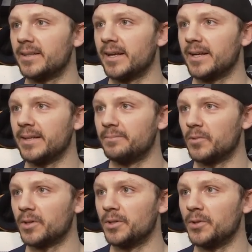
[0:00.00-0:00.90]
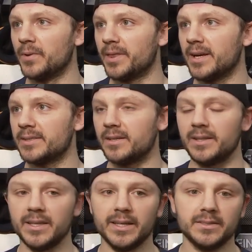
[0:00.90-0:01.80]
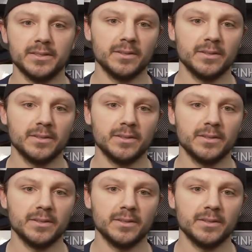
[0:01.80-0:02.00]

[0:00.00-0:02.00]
That had more to do with us on the ice.